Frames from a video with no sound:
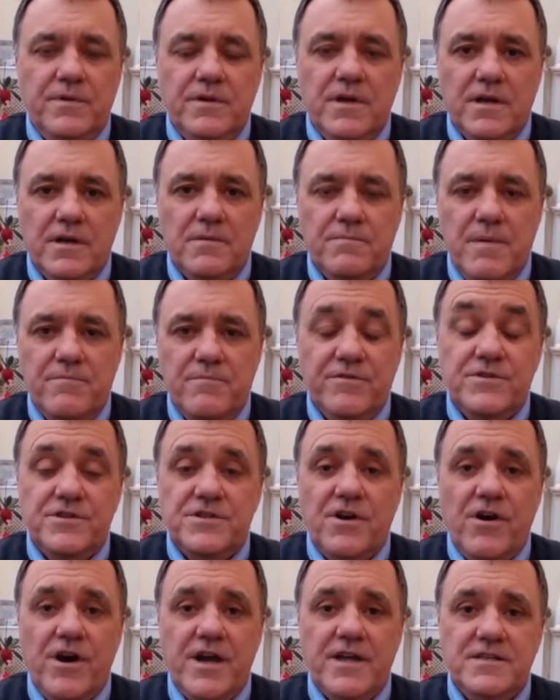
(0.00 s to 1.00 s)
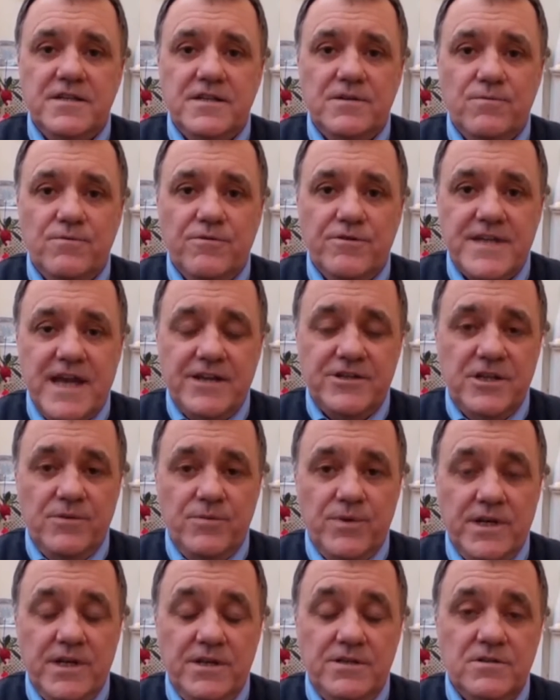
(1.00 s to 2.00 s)
member of society, whereas actually
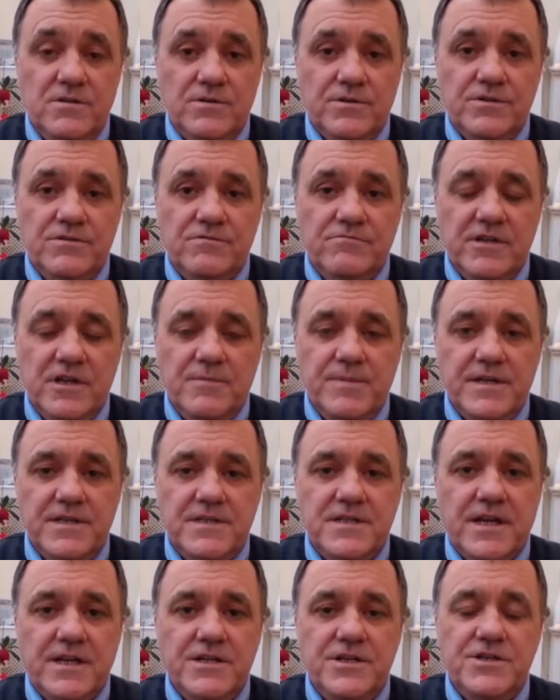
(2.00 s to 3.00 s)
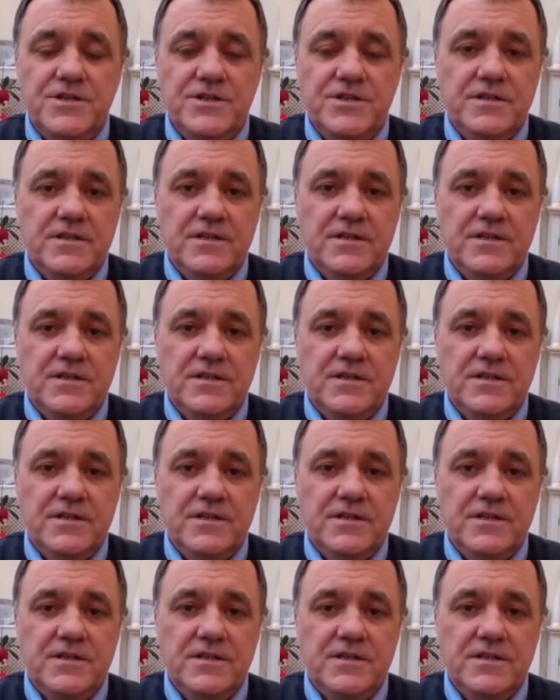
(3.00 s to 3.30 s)
we need to look to rehabilitation,